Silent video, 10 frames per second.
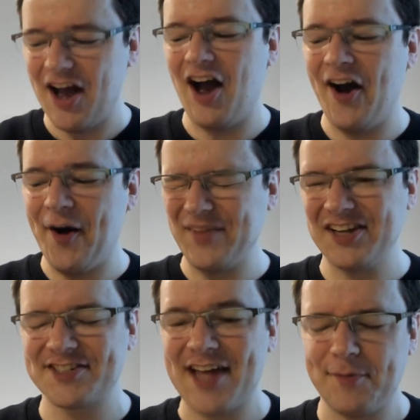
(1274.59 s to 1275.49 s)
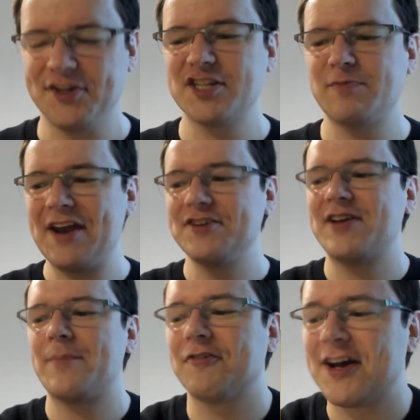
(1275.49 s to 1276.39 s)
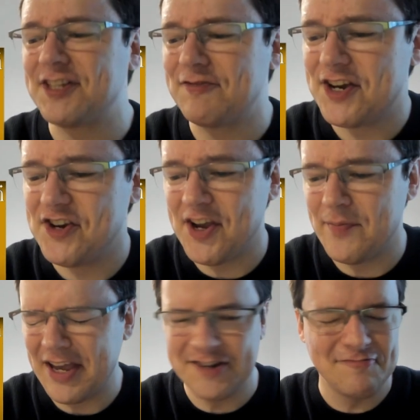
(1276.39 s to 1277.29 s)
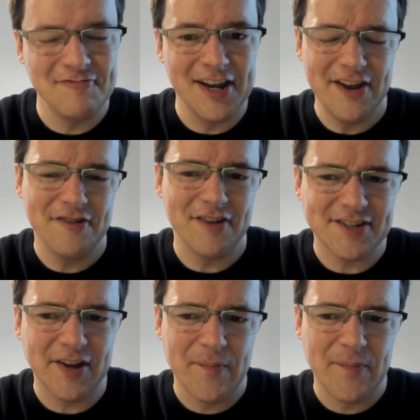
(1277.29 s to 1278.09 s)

establishing Spain's democratic regime is really interesting.